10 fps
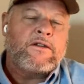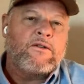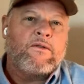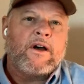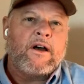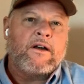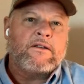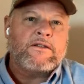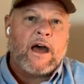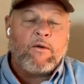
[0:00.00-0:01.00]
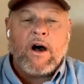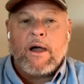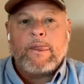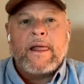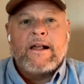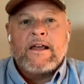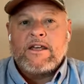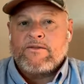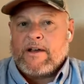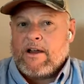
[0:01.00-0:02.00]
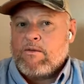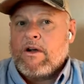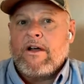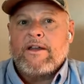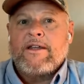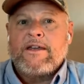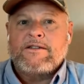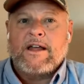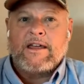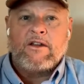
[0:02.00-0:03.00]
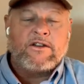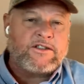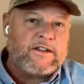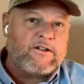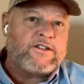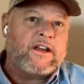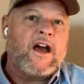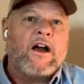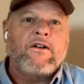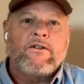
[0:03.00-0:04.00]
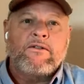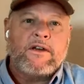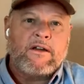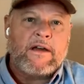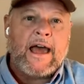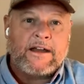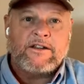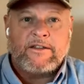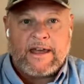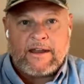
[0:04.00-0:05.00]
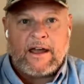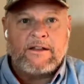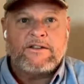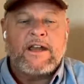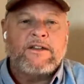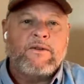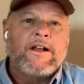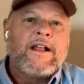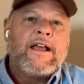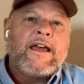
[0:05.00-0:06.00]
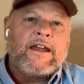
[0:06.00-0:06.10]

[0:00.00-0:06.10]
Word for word: to uh, Taiwan, he's very worried. He's like, you know, it's near Senkaku, actually, that island chain as well.